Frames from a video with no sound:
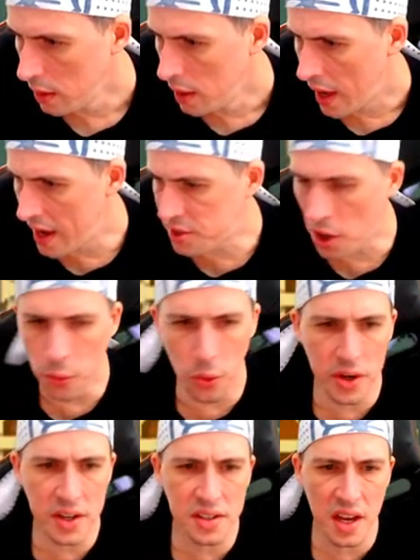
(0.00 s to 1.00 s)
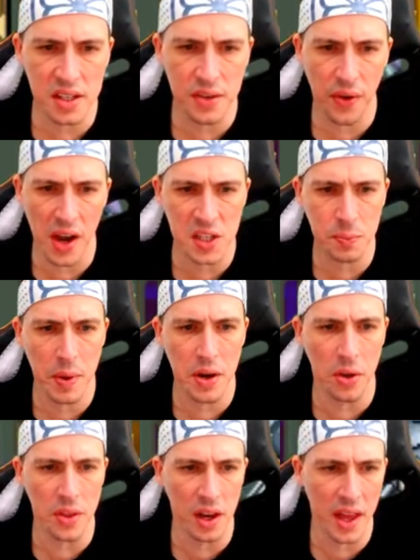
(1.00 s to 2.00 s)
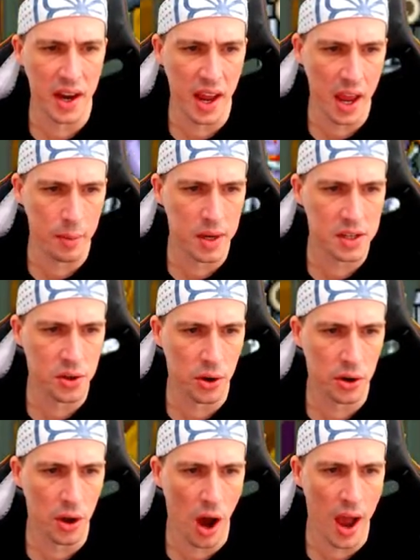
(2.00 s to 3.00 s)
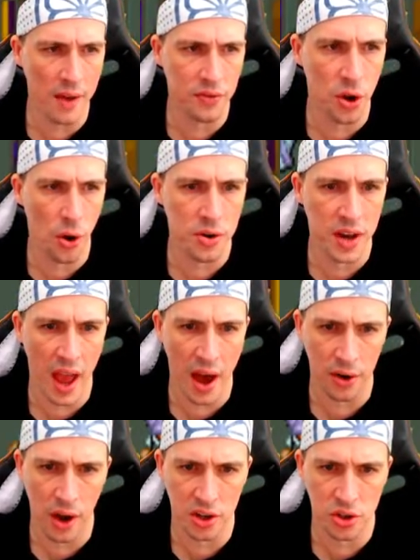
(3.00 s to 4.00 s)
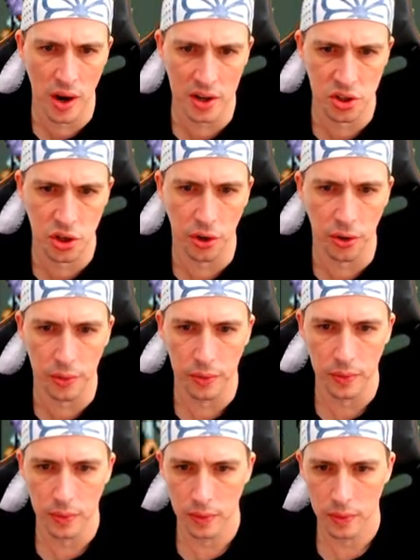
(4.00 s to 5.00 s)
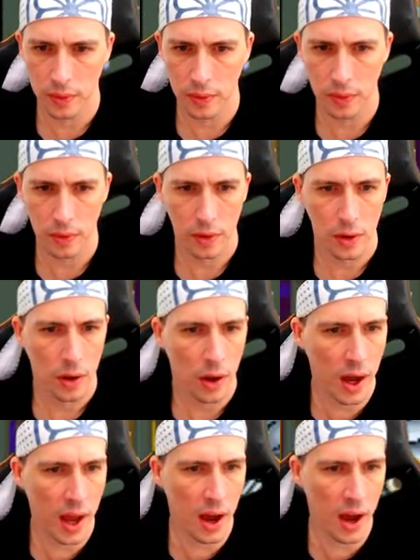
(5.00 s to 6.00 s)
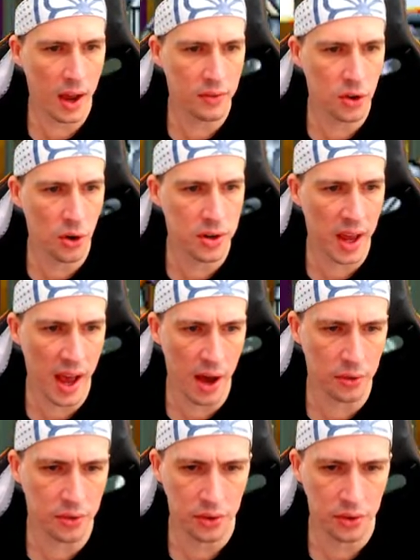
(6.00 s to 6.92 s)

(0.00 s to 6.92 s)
And so Woody says if I spin on the letter M, he's got to... I have no doubt, I trust you. I have no doubt.